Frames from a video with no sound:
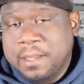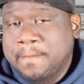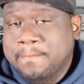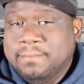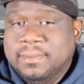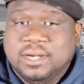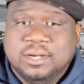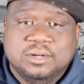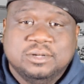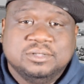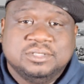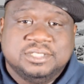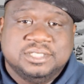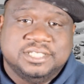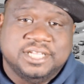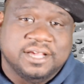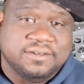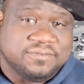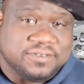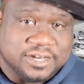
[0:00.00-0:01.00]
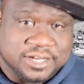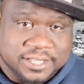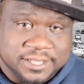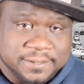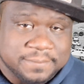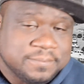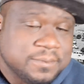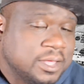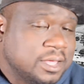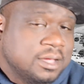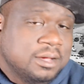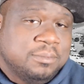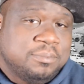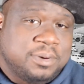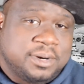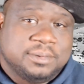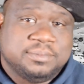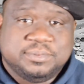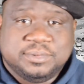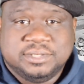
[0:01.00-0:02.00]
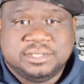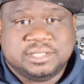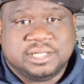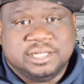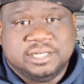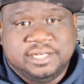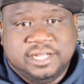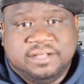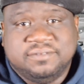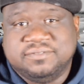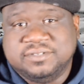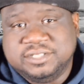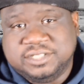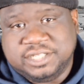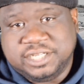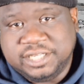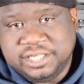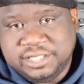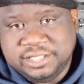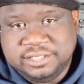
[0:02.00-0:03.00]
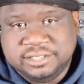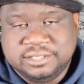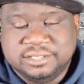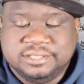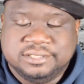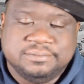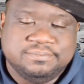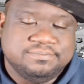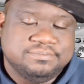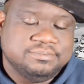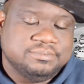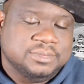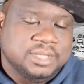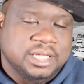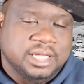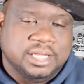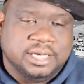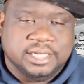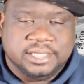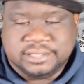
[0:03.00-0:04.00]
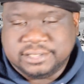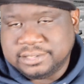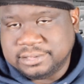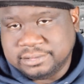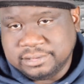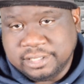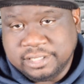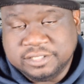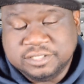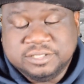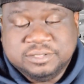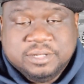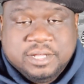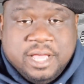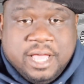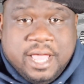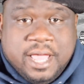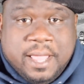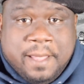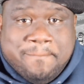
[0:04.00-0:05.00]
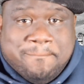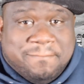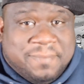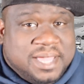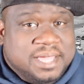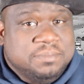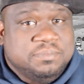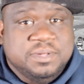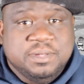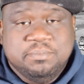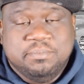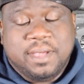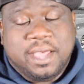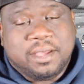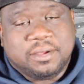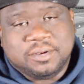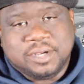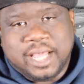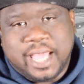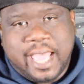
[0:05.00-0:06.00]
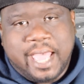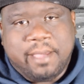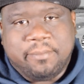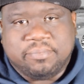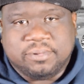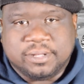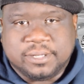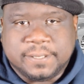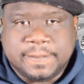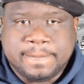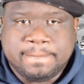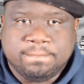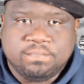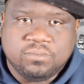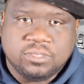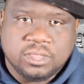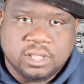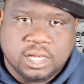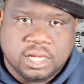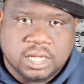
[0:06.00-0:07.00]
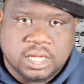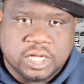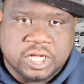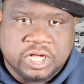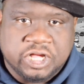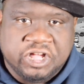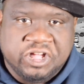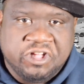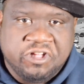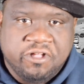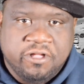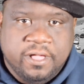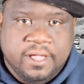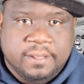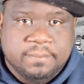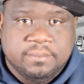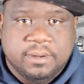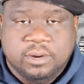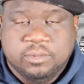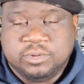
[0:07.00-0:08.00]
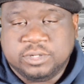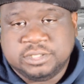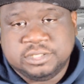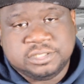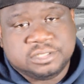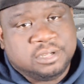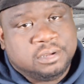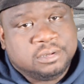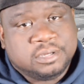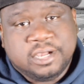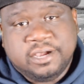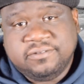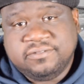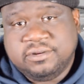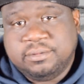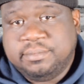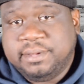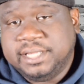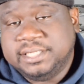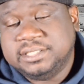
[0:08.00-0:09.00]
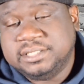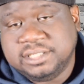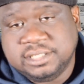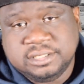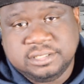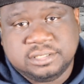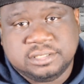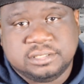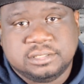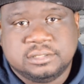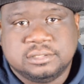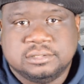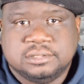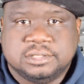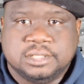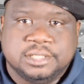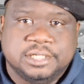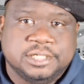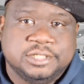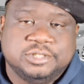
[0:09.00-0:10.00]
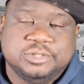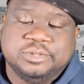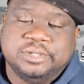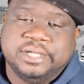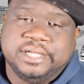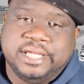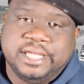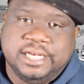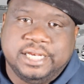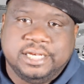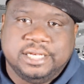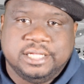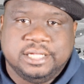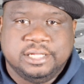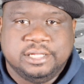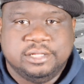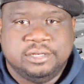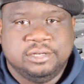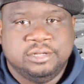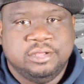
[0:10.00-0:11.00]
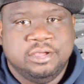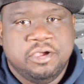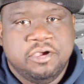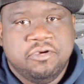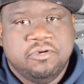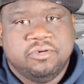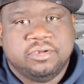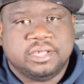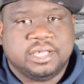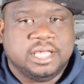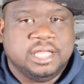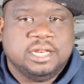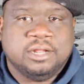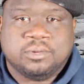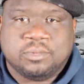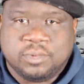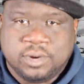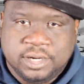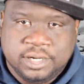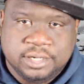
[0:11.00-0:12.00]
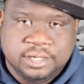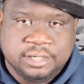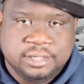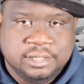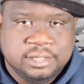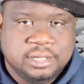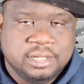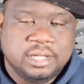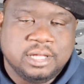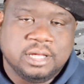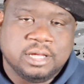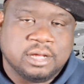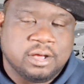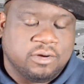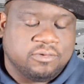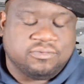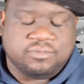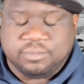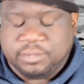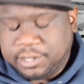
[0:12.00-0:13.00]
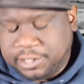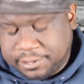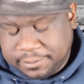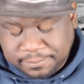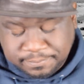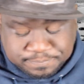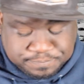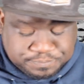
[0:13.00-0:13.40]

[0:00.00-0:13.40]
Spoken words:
Most definitely. Purpose can definitely change, and it may be bound to happen. But we're just gonna cover the basics so that you can get it in, get it running, and go from there.